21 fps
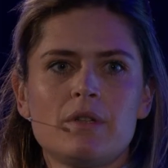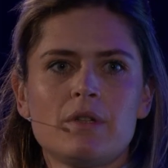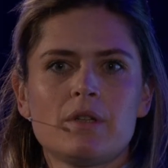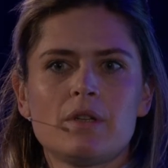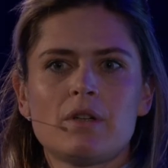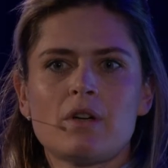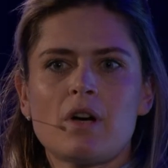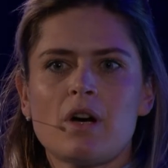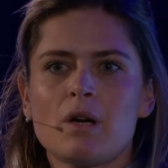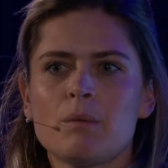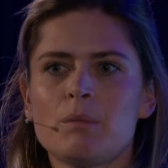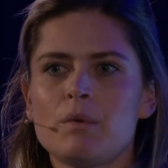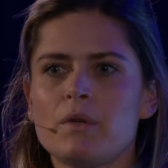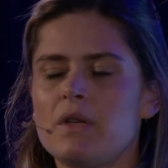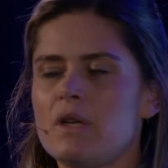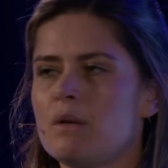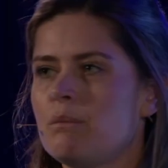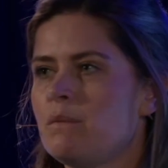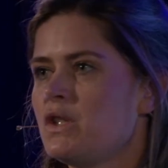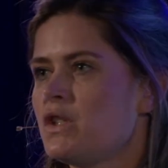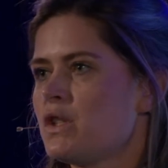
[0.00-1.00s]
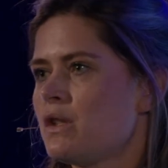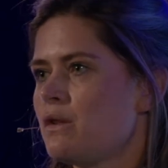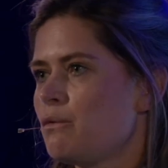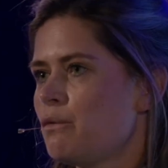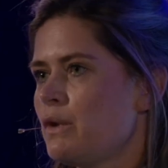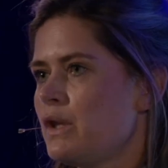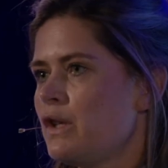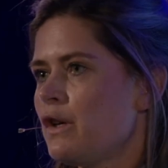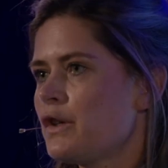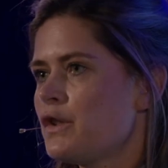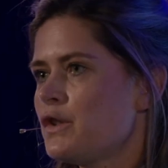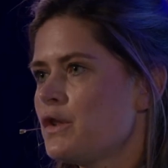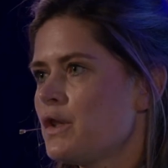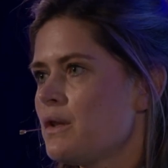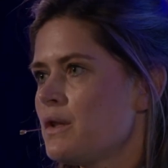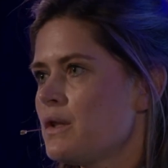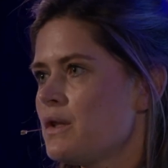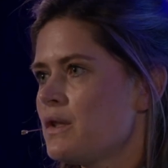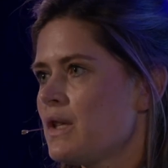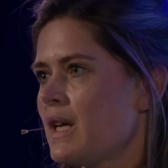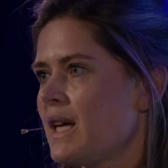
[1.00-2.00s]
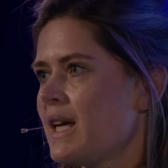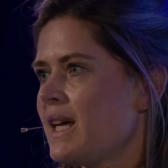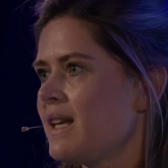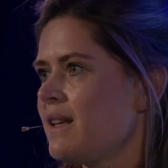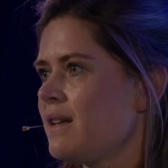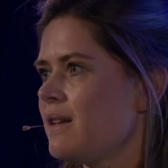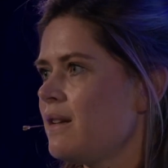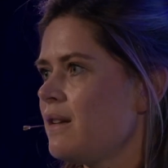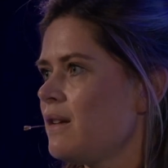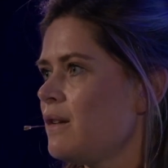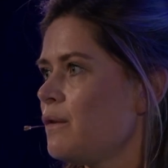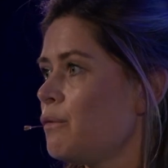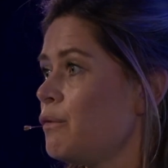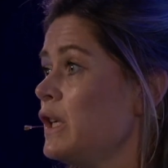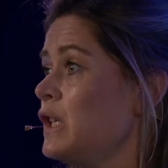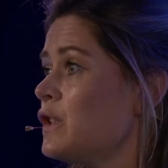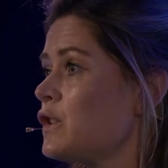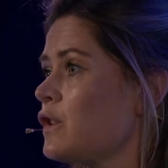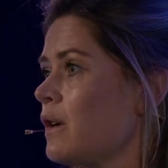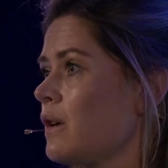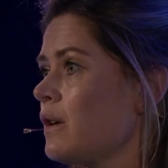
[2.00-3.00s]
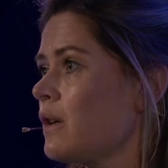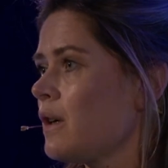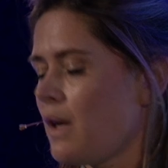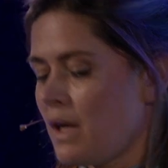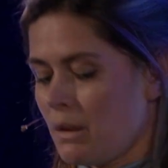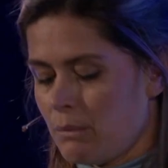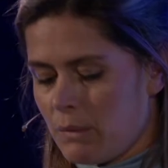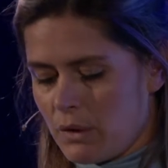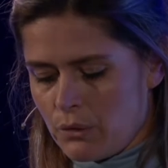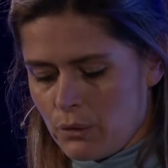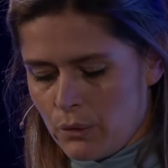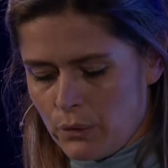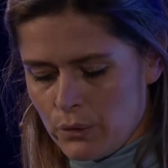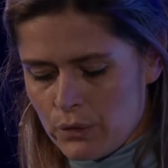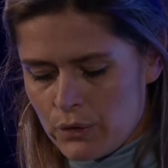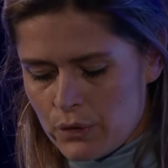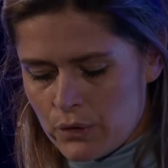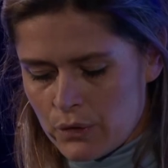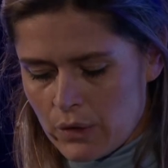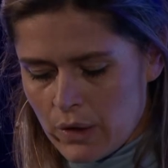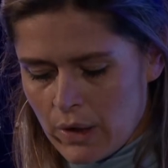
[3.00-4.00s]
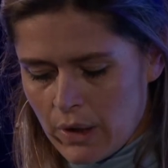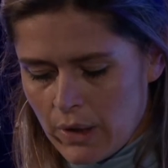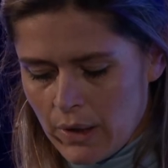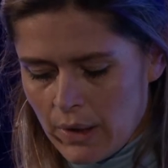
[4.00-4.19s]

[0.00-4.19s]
the carbon emission reductions and reach our climate goals.